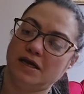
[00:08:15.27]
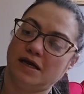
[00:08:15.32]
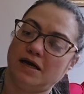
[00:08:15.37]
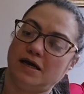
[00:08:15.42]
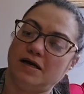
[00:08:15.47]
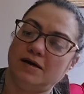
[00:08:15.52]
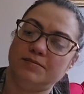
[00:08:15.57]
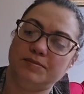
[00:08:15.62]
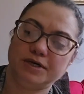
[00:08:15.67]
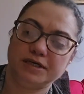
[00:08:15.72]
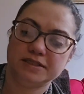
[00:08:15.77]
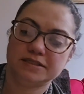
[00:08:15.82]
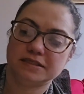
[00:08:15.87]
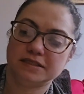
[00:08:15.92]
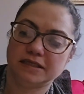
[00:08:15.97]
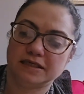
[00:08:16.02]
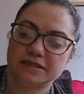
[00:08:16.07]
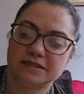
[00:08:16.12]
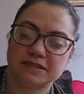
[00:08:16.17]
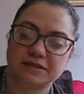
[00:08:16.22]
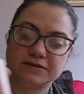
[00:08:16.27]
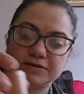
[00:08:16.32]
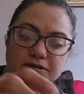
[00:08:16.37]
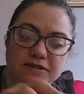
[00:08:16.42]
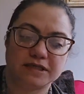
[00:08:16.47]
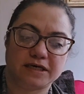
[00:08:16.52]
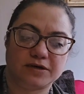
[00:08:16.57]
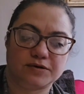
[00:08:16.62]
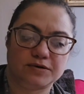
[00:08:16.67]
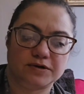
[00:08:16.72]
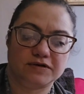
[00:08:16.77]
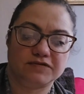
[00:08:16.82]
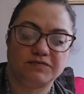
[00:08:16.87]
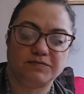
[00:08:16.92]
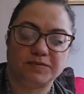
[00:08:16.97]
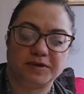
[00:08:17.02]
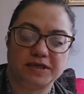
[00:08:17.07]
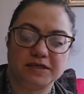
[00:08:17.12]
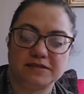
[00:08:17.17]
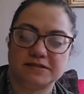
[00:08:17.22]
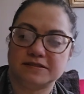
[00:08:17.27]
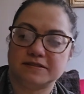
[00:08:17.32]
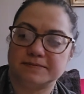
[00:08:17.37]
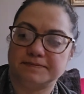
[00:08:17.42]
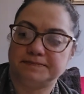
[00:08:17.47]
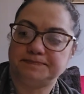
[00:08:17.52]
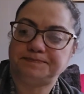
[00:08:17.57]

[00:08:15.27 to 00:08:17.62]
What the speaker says: But it's a nice little decorative piece.